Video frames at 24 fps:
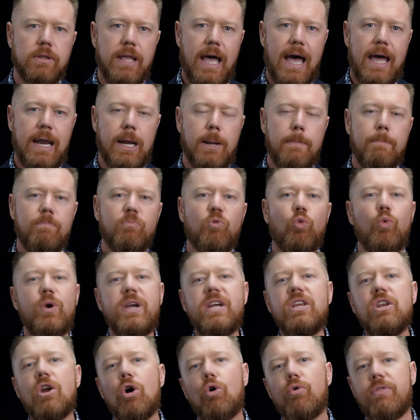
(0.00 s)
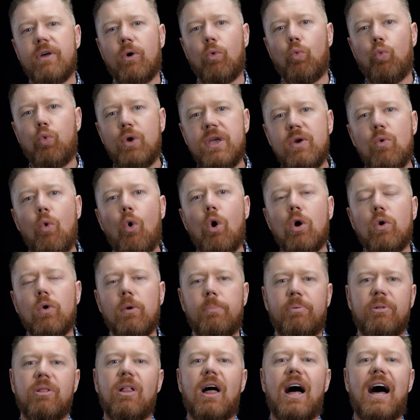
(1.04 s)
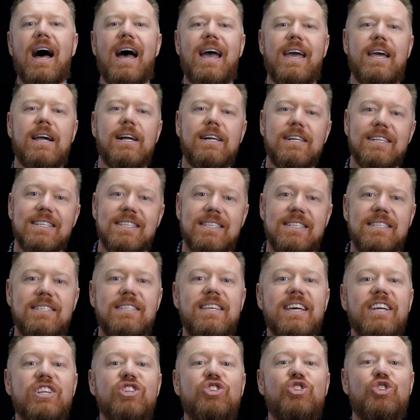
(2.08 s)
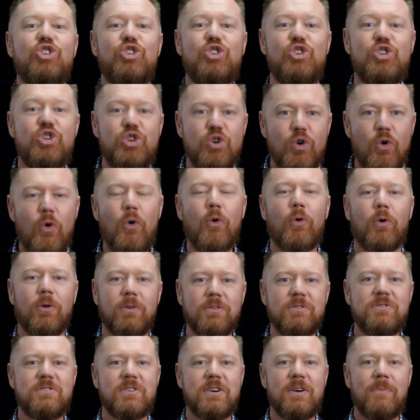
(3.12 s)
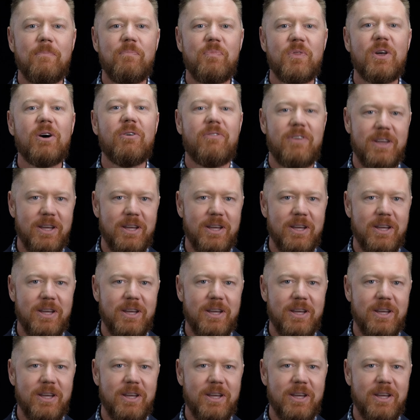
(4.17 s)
data, we know that we want to apply 6 joules of